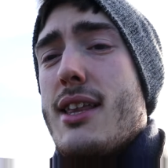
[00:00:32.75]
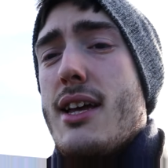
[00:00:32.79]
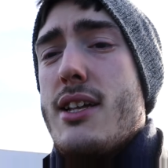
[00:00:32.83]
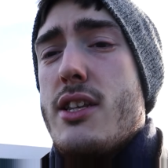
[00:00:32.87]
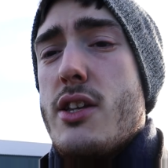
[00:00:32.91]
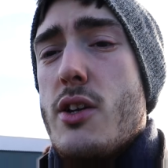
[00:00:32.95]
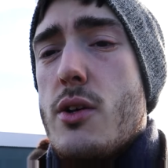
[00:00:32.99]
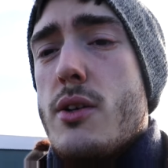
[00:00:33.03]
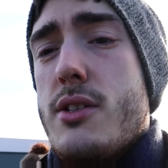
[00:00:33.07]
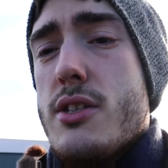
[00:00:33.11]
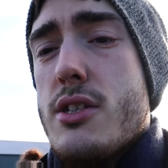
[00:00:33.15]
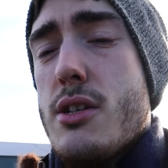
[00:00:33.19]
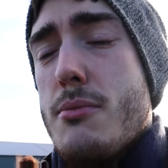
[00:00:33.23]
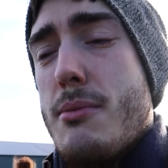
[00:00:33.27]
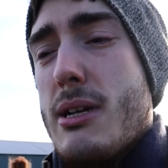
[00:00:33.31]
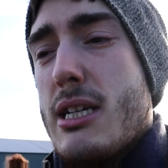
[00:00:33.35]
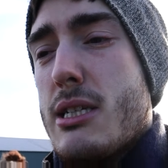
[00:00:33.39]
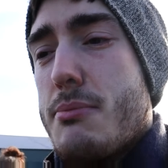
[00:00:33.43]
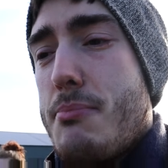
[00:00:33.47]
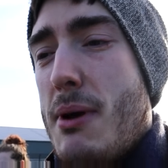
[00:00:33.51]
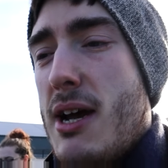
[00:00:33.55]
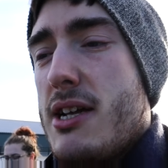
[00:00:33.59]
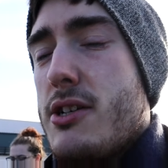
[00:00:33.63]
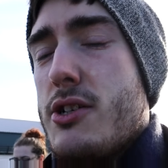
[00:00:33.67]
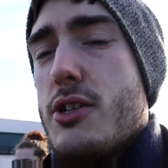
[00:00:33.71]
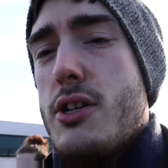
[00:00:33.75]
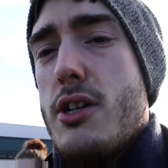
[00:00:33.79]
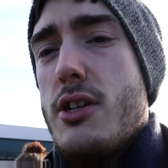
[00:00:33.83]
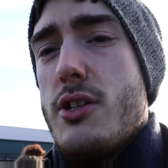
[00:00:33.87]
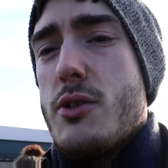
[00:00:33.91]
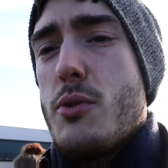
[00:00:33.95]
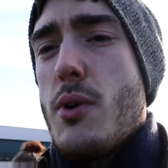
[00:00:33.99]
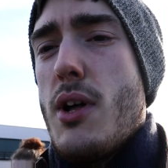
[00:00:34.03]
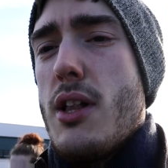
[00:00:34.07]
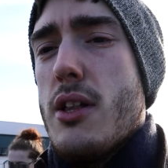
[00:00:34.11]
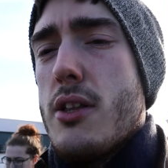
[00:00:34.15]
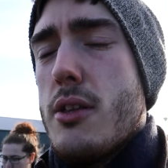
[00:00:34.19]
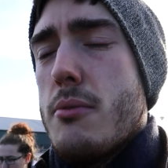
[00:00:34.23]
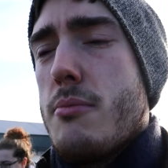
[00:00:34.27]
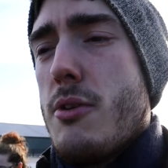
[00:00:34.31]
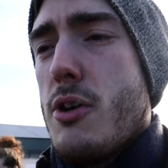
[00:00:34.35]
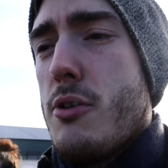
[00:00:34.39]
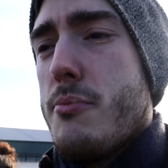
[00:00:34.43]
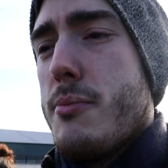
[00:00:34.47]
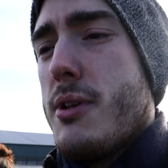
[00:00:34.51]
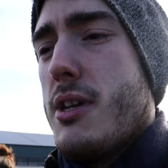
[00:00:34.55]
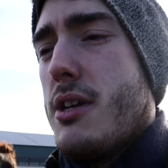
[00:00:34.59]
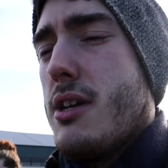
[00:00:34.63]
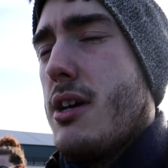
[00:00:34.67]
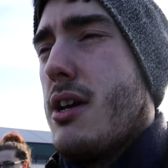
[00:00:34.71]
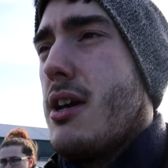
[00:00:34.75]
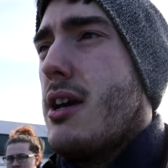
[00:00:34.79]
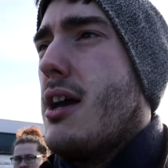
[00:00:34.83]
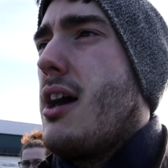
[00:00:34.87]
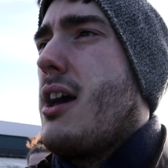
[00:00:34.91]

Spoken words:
they're doing some expansion as well at the moment.